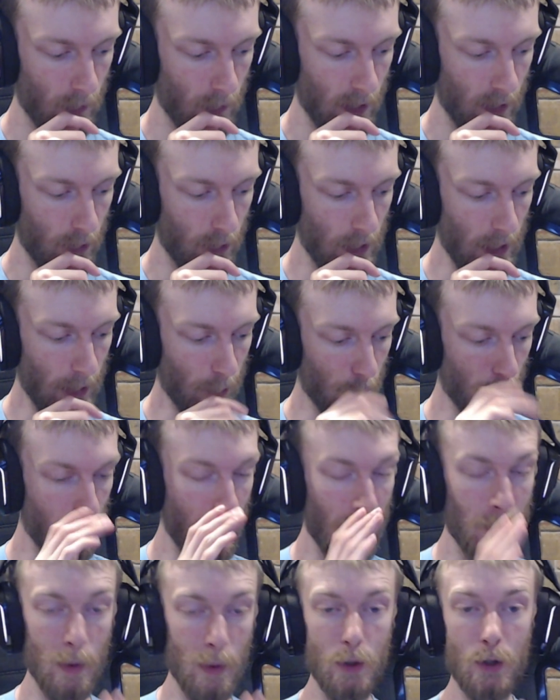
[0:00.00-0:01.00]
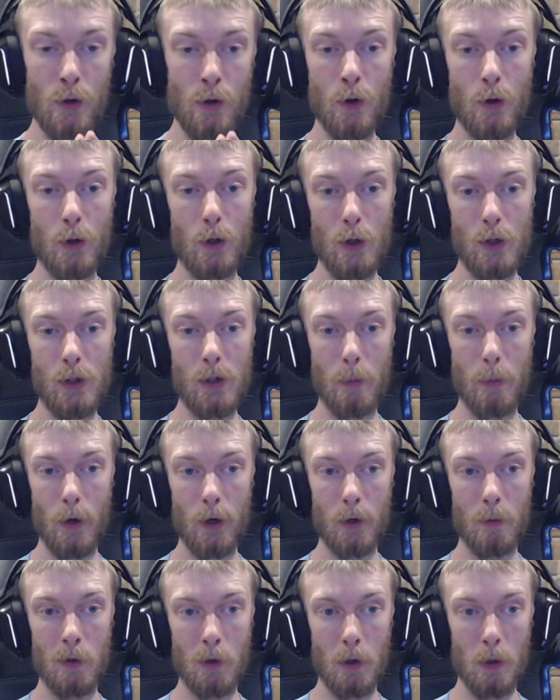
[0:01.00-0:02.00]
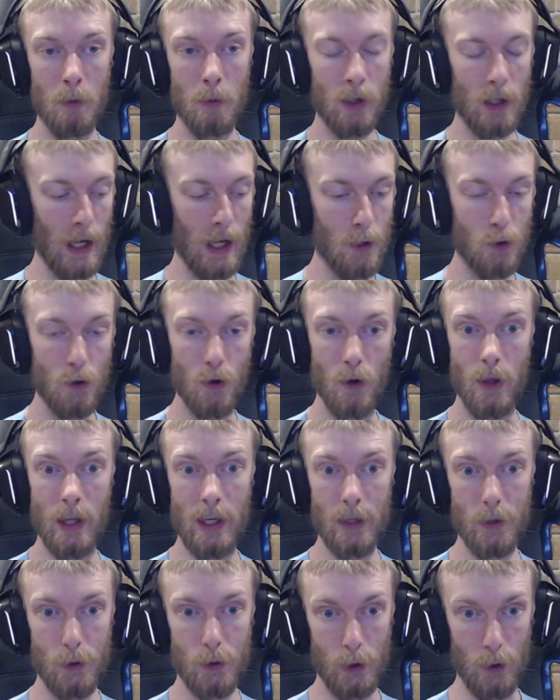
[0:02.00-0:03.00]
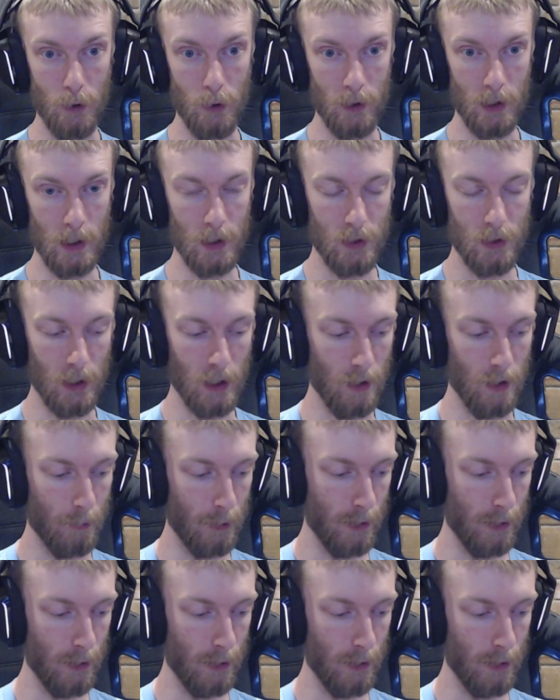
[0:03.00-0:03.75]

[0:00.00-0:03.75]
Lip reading: So yeah, remember to not use the Pokemon communication this turn this time.